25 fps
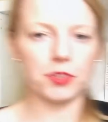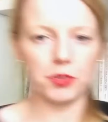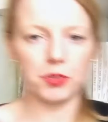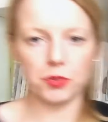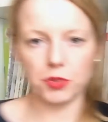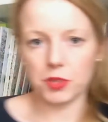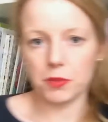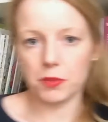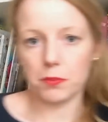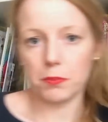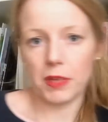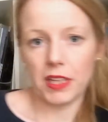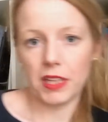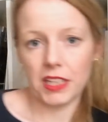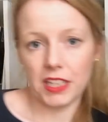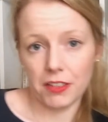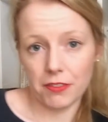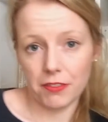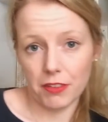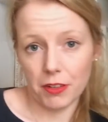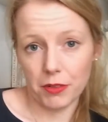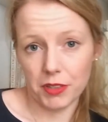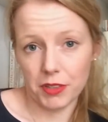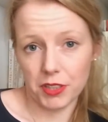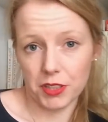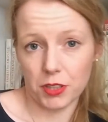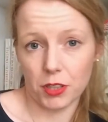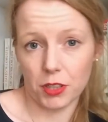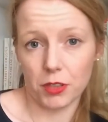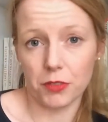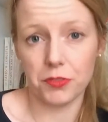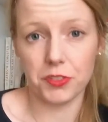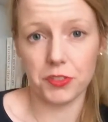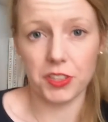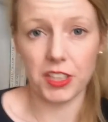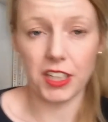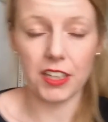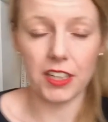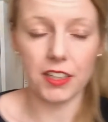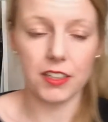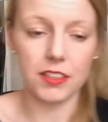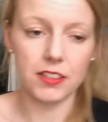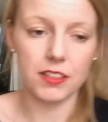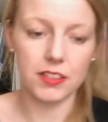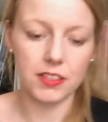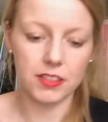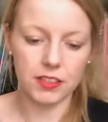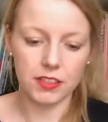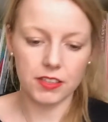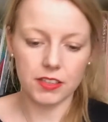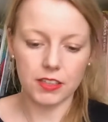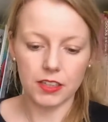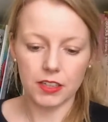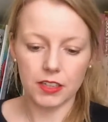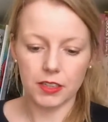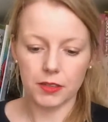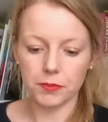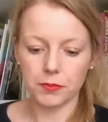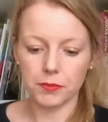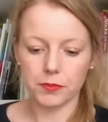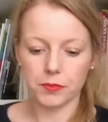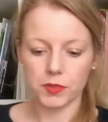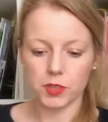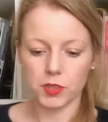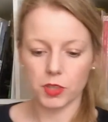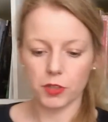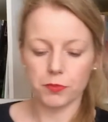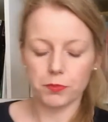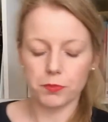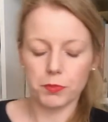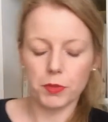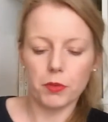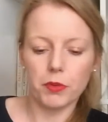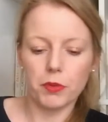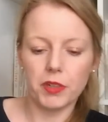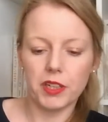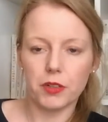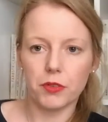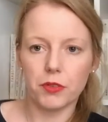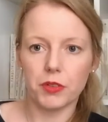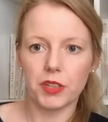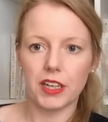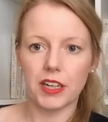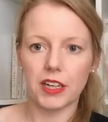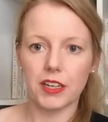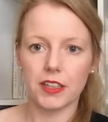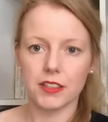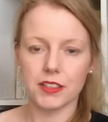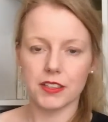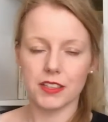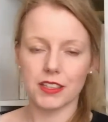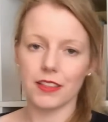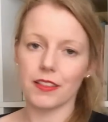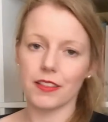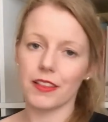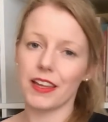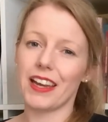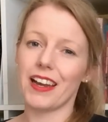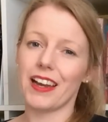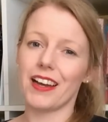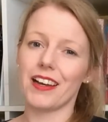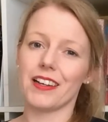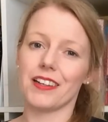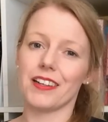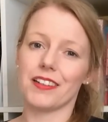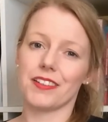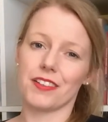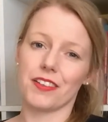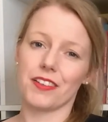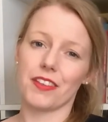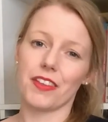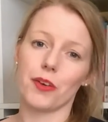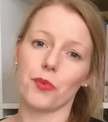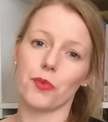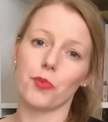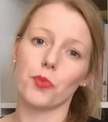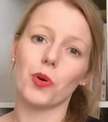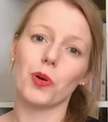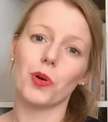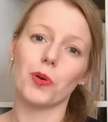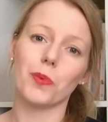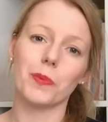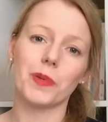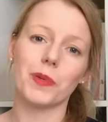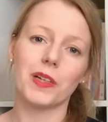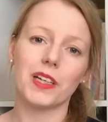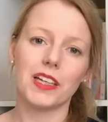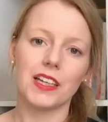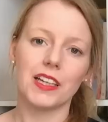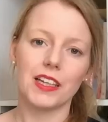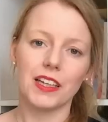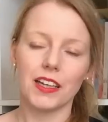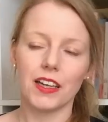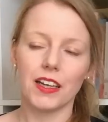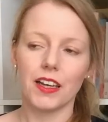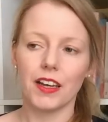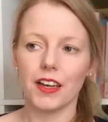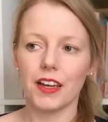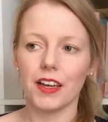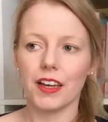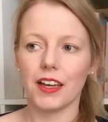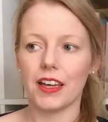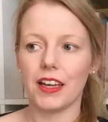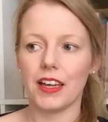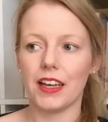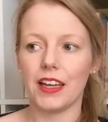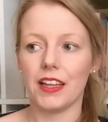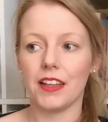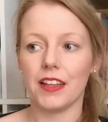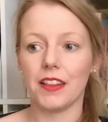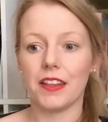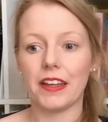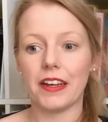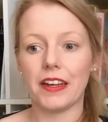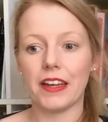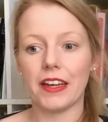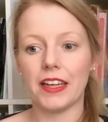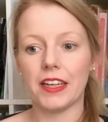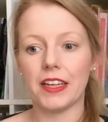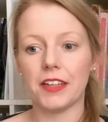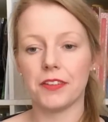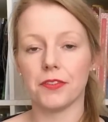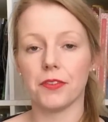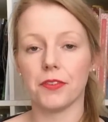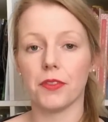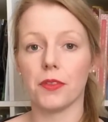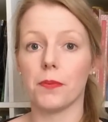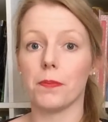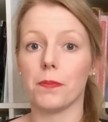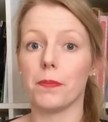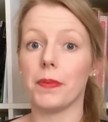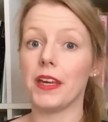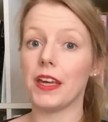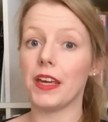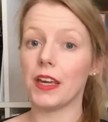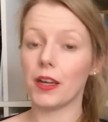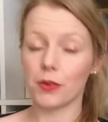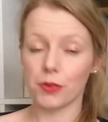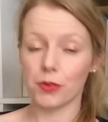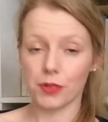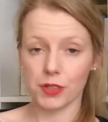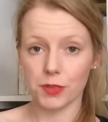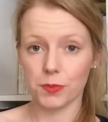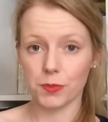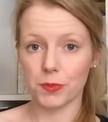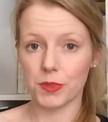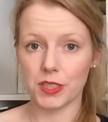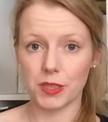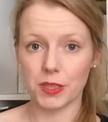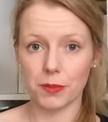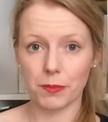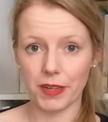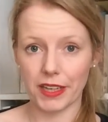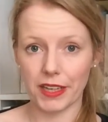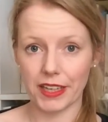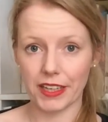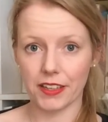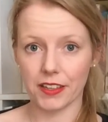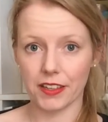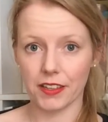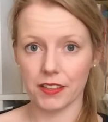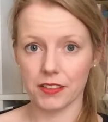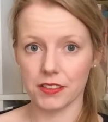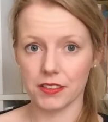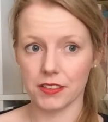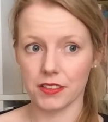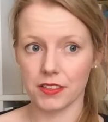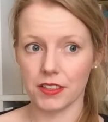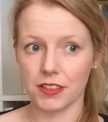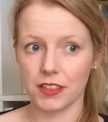used many very soft yarns, soft merino yarns, and they aren't that warm. And then I have the big Christmassy blanket